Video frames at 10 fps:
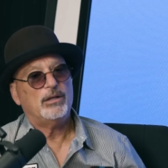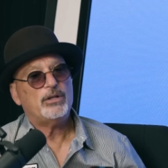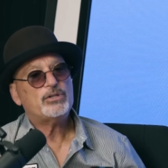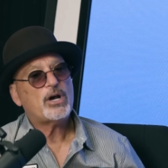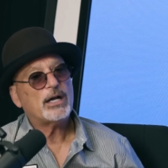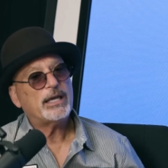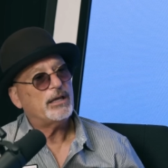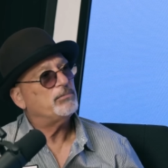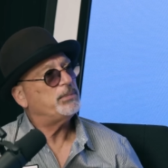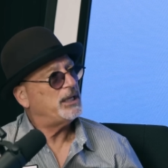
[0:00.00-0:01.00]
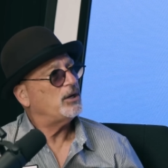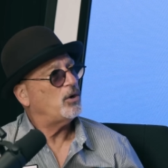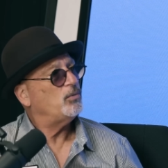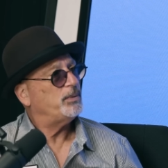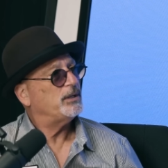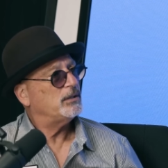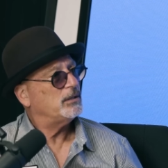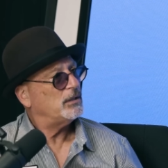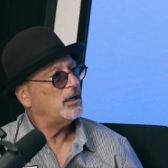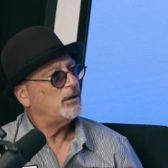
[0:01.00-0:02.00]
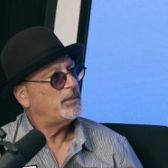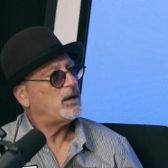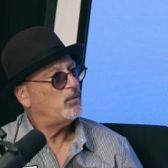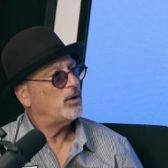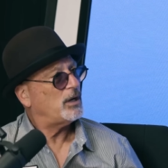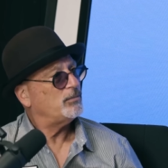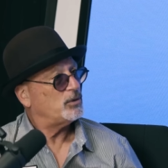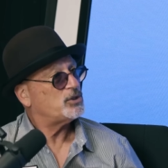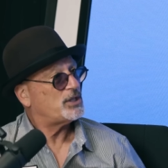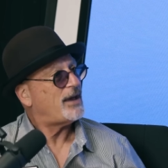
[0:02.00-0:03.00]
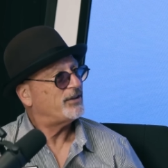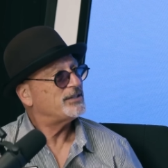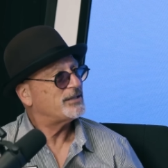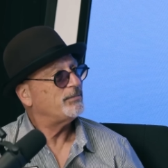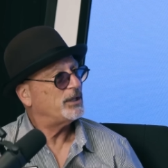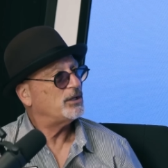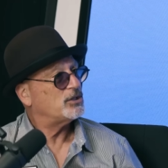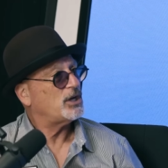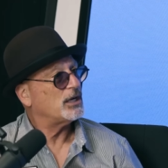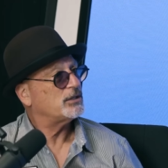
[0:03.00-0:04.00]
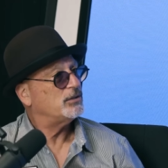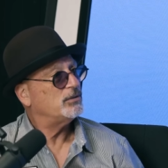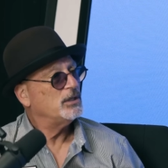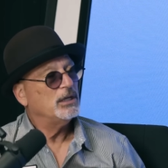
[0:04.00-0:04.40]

talking and being open about what I'm doing, just having somebody to talk to yeah.